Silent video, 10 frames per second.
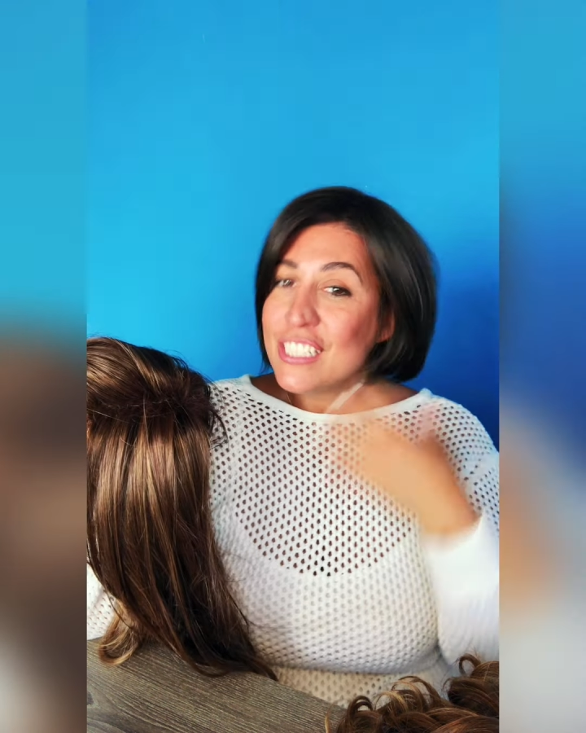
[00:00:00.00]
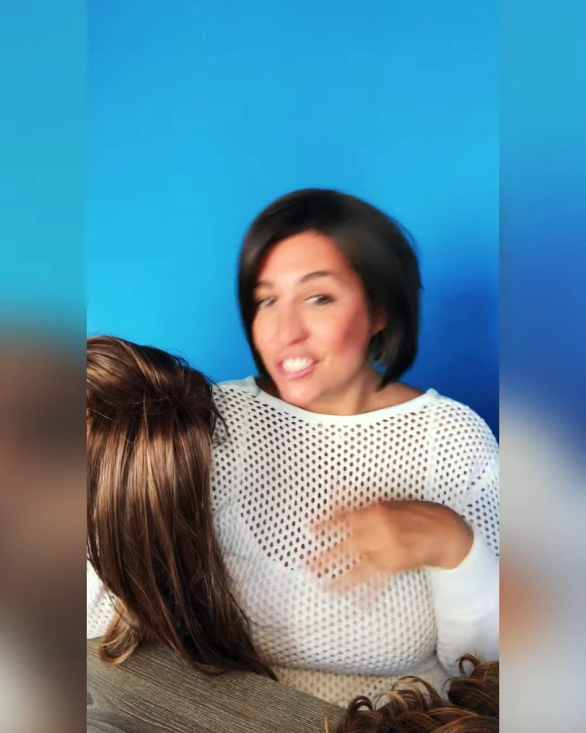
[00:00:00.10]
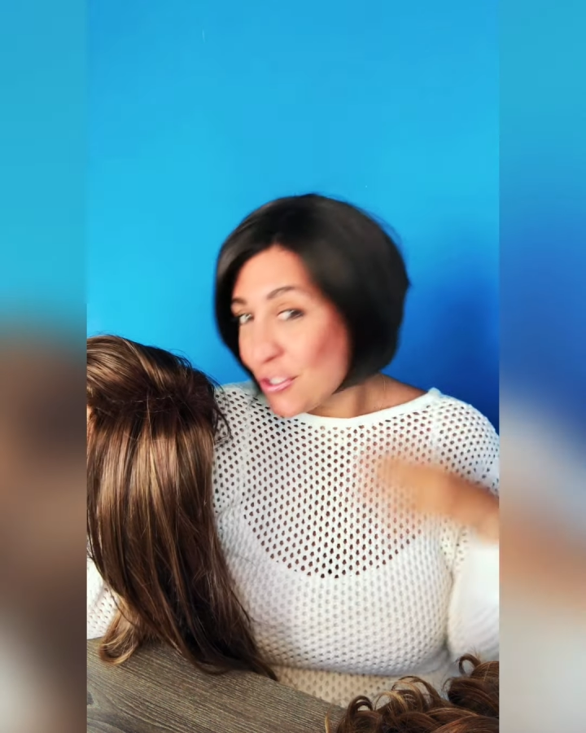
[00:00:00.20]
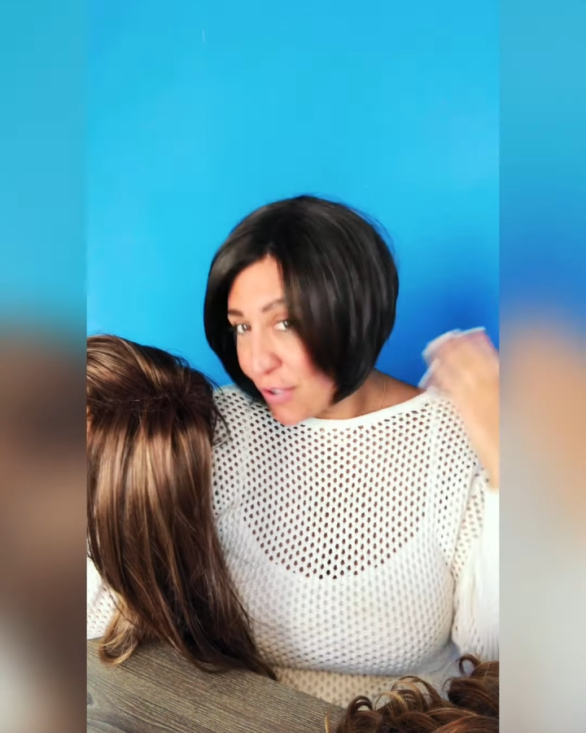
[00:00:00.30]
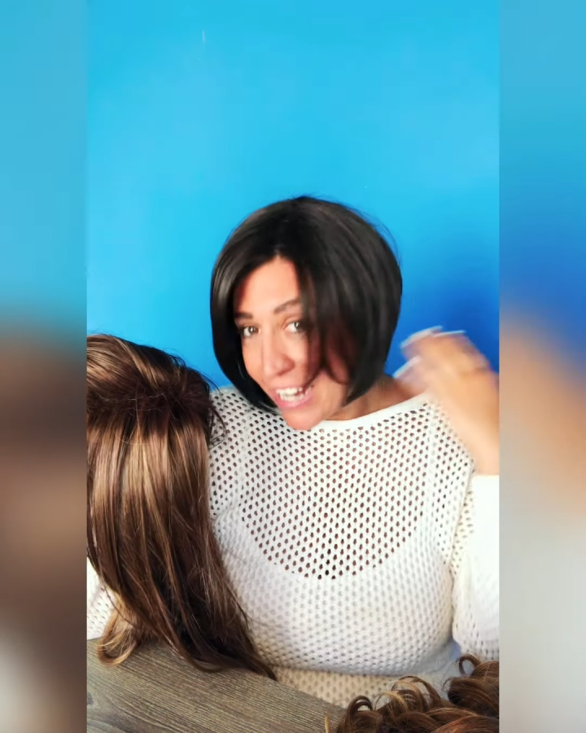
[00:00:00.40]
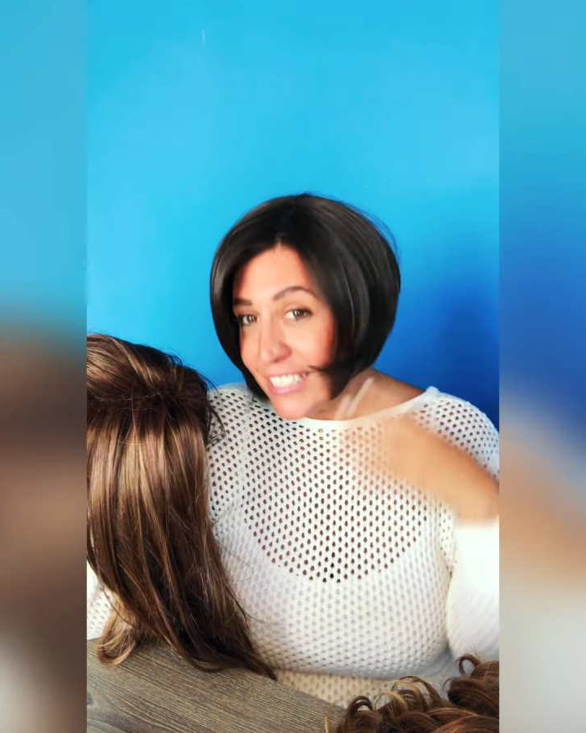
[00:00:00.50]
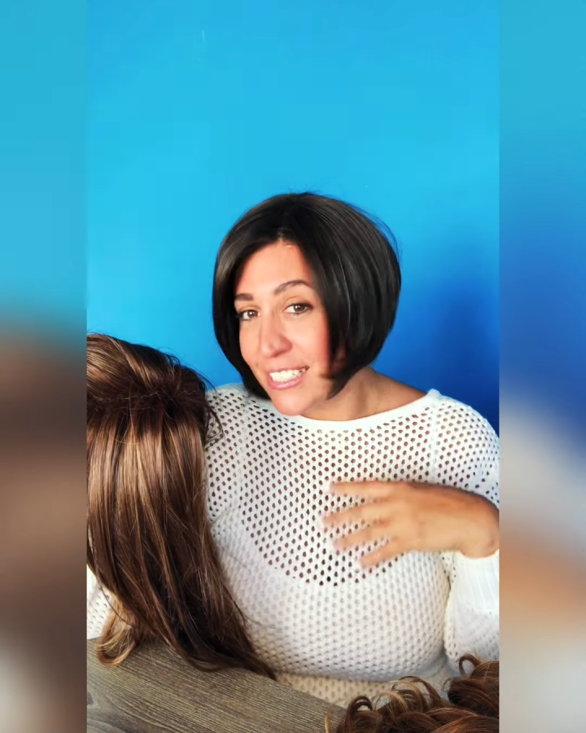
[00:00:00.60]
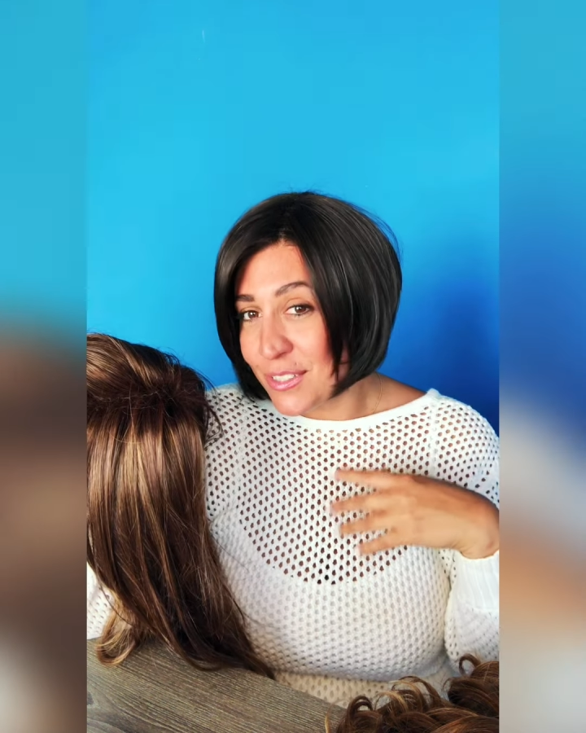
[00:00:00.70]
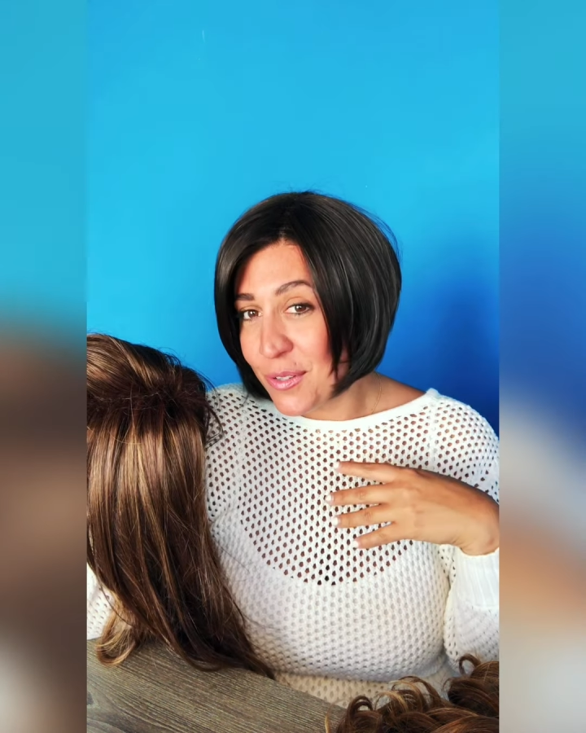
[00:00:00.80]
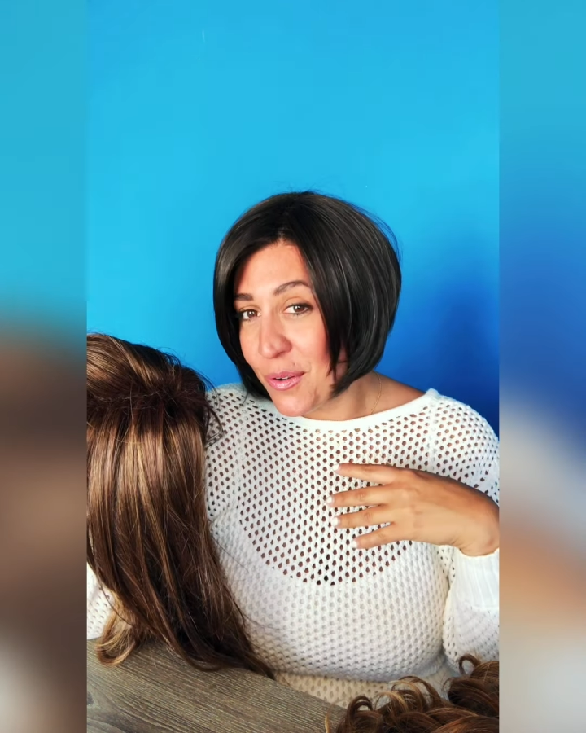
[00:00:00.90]

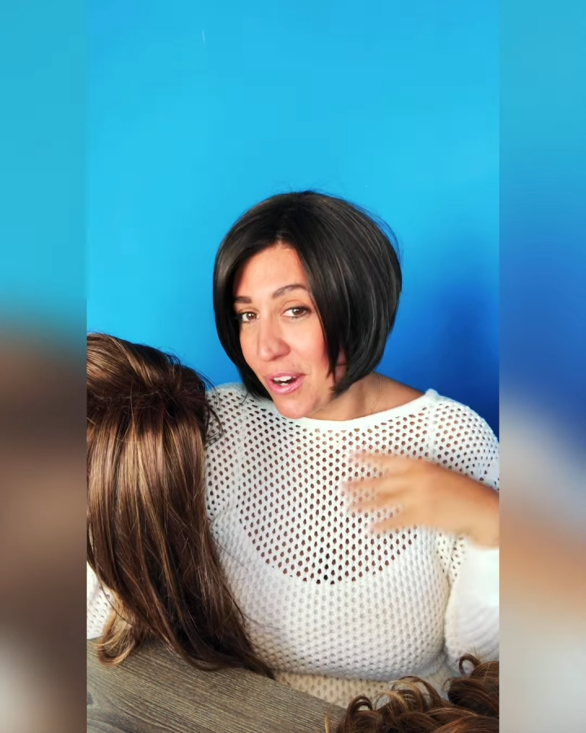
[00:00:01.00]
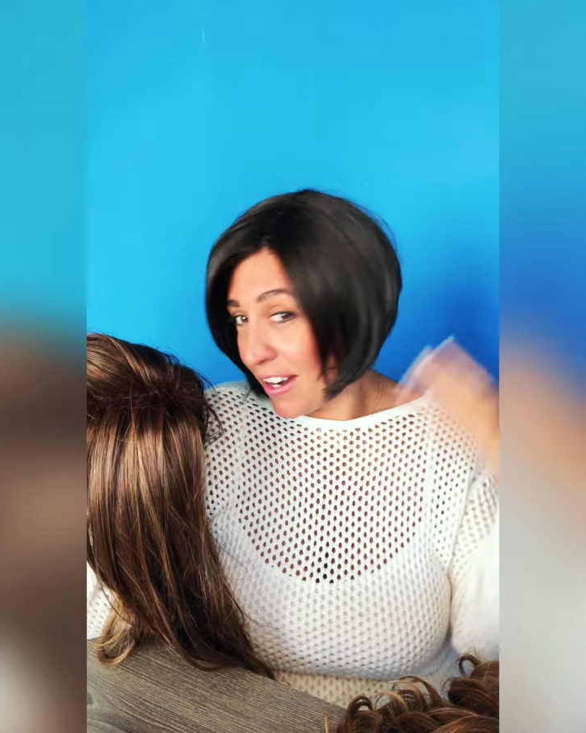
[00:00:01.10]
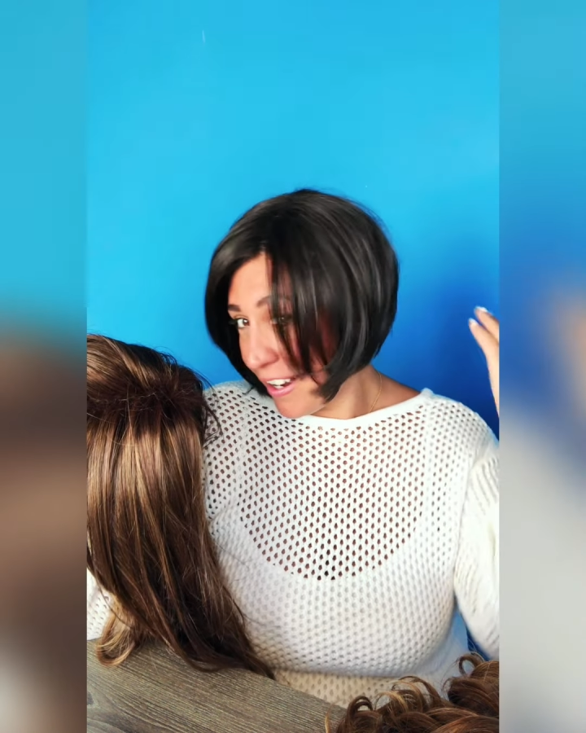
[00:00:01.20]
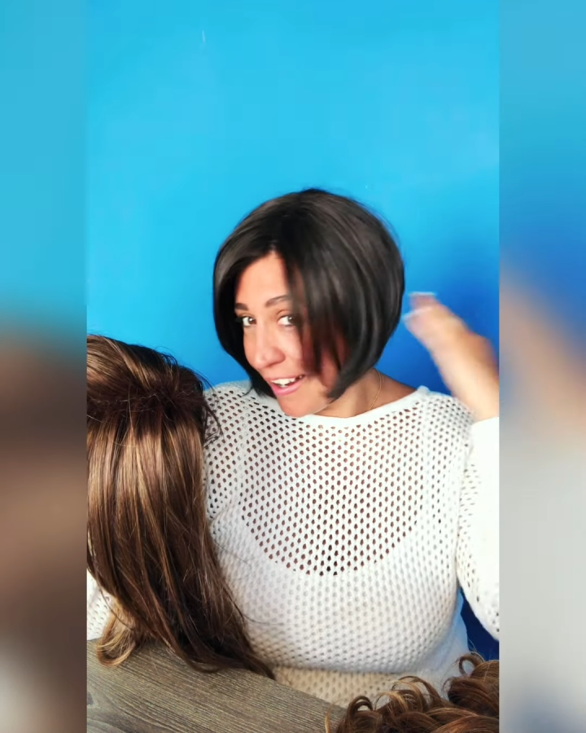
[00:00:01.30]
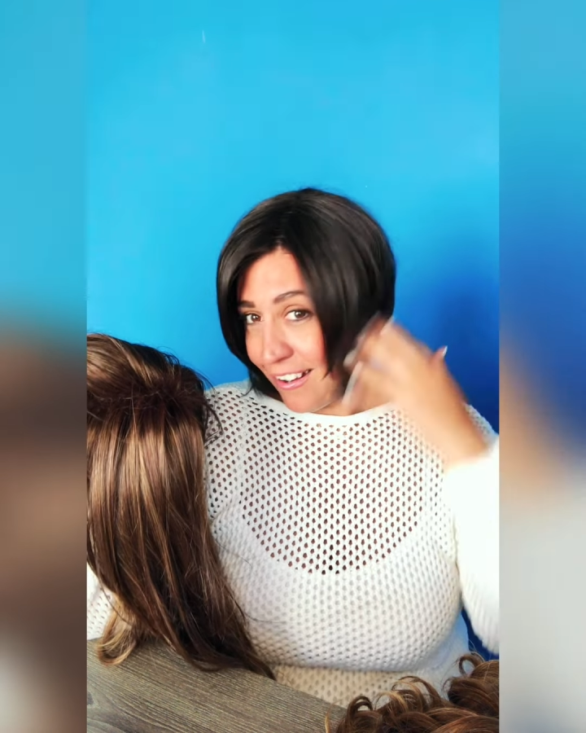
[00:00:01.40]
TressAllure,